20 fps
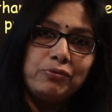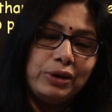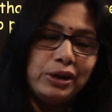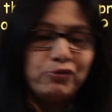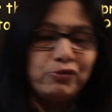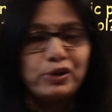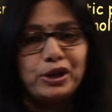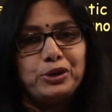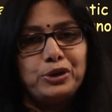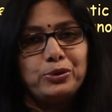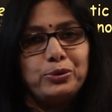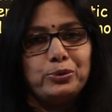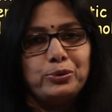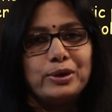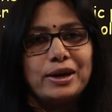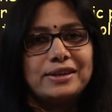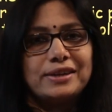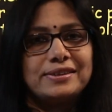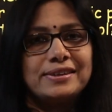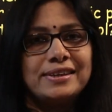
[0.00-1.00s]
Feel free to do
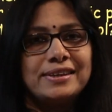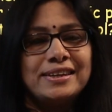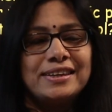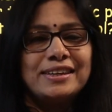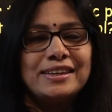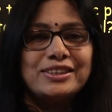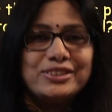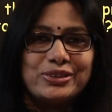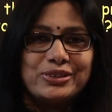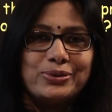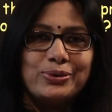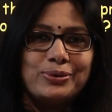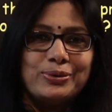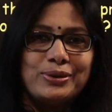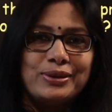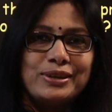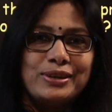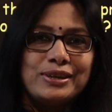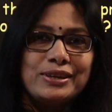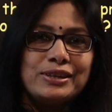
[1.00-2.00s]
that. So,
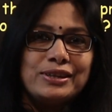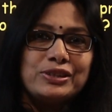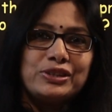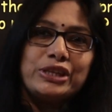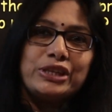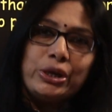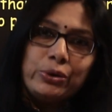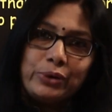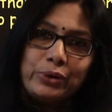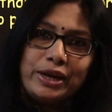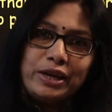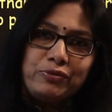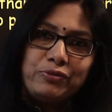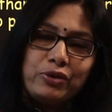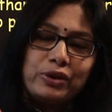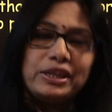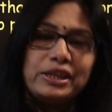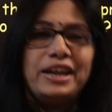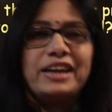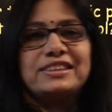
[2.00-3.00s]
see you in
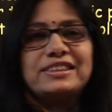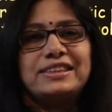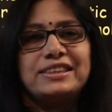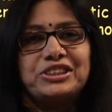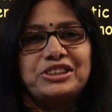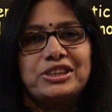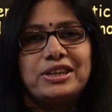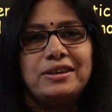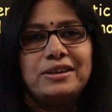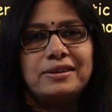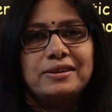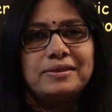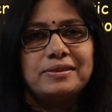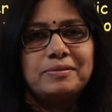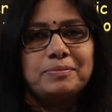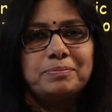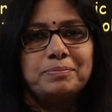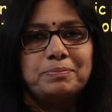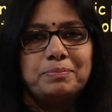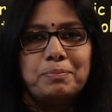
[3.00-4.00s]
for the next session.
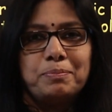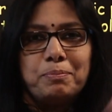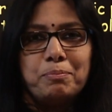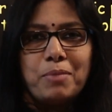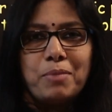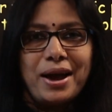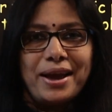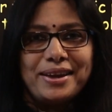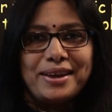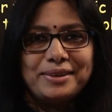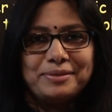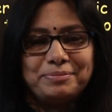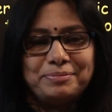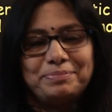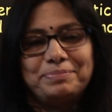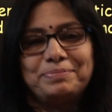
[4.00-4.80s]
Bye.